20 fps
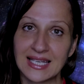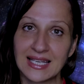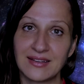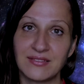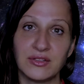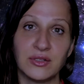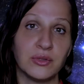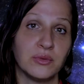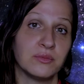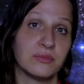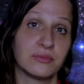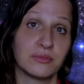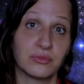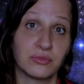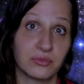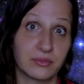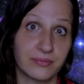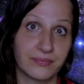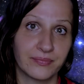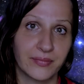if you
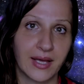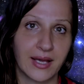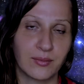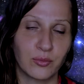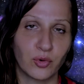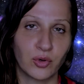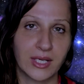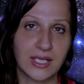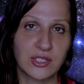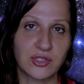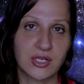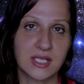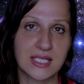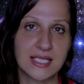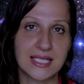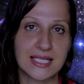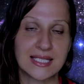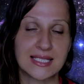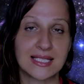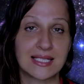are more
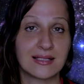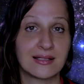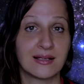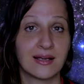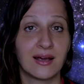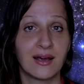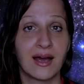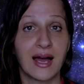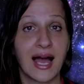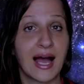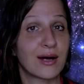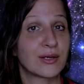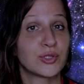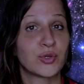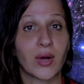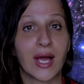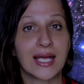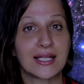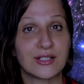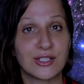interested in how to
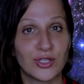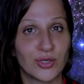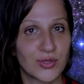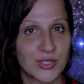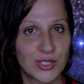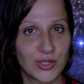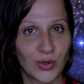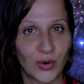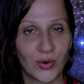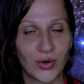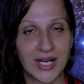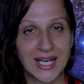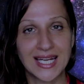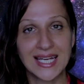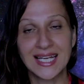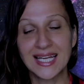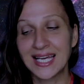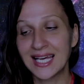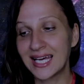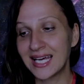end your story,
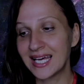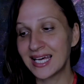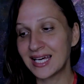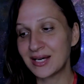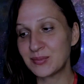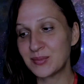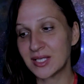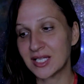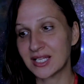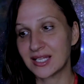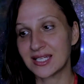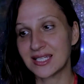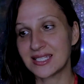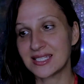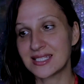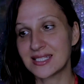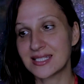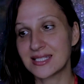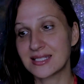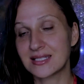
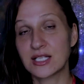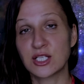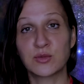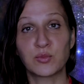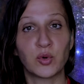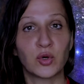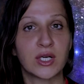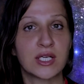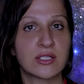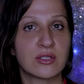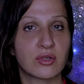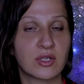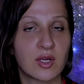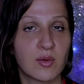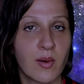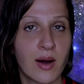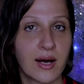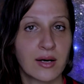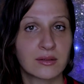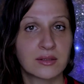because this book is not
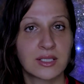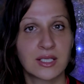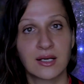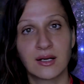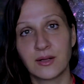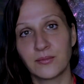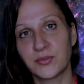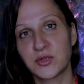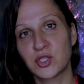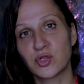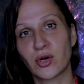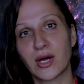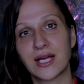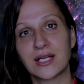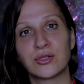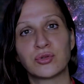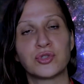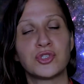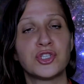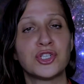about trying
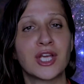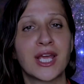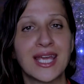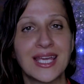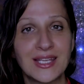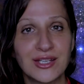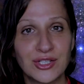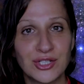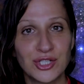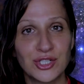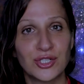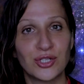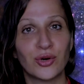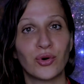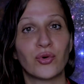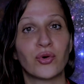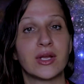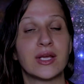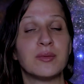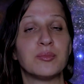to change
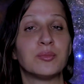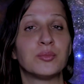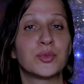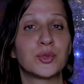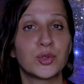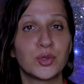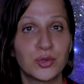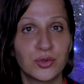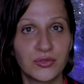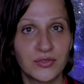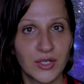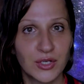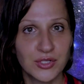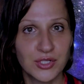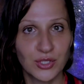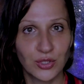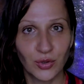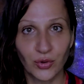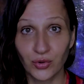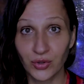or improve your
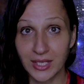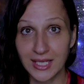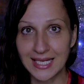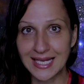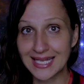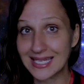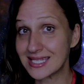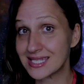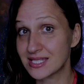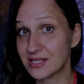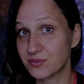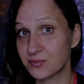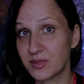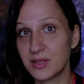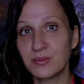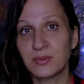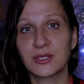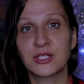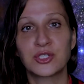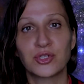story as
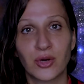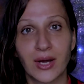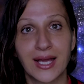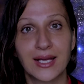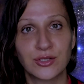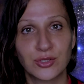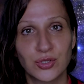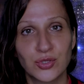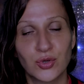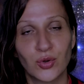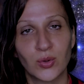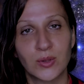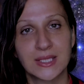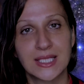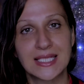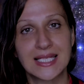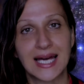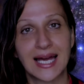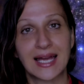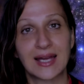people trying to do all the
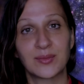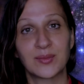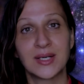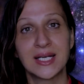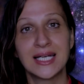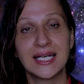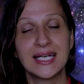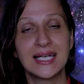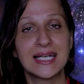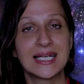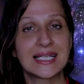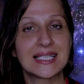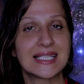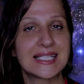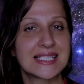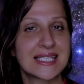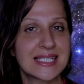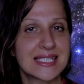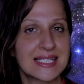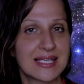time.
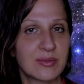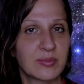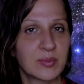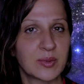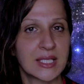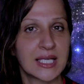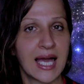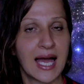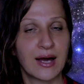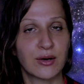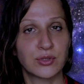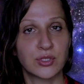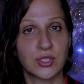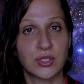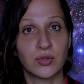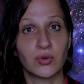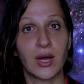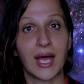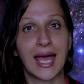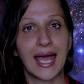This is simply how
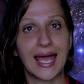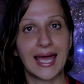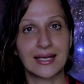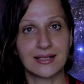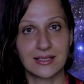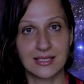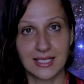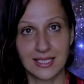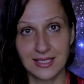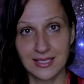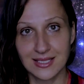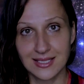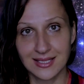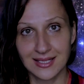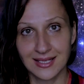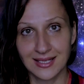to end it,